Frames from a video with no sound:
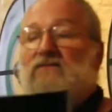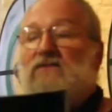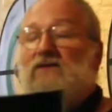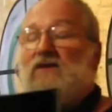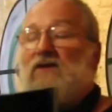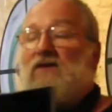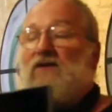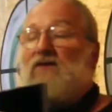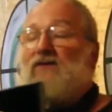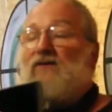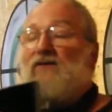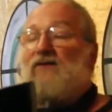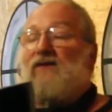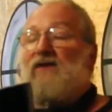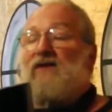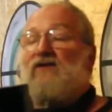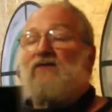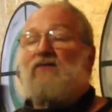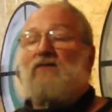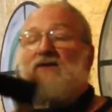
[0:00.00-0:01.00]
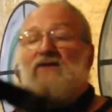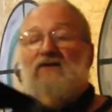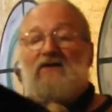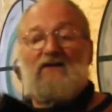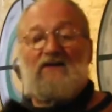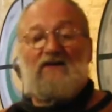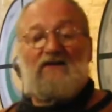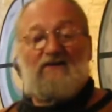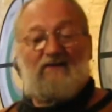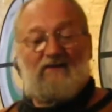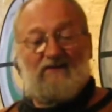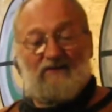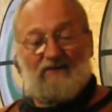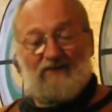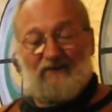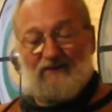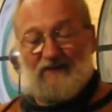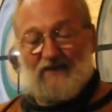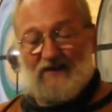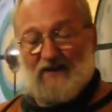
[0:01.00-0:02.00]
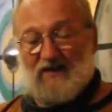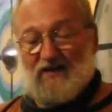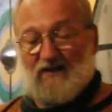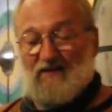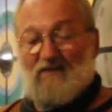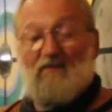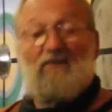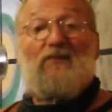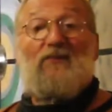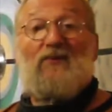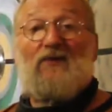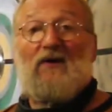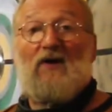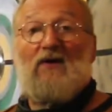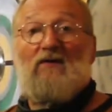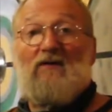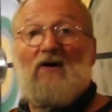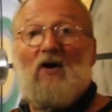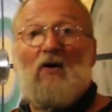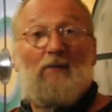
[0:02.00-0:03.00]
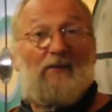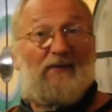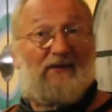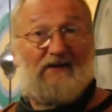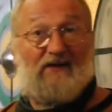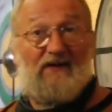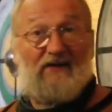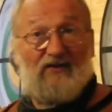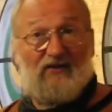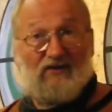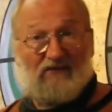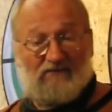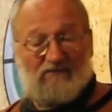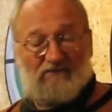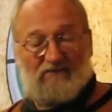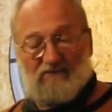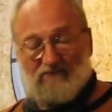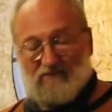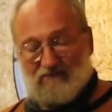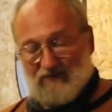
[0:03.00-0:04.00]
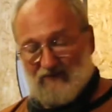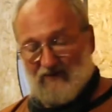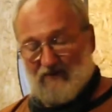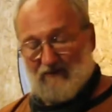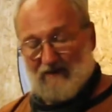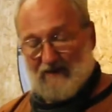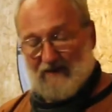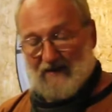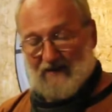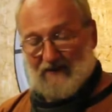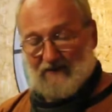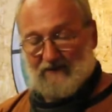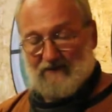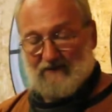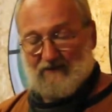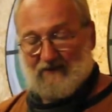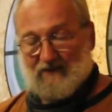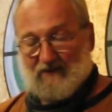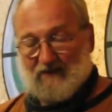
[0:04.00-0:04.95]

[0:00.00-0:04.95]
on this, which is the Pro Competition throwing axe.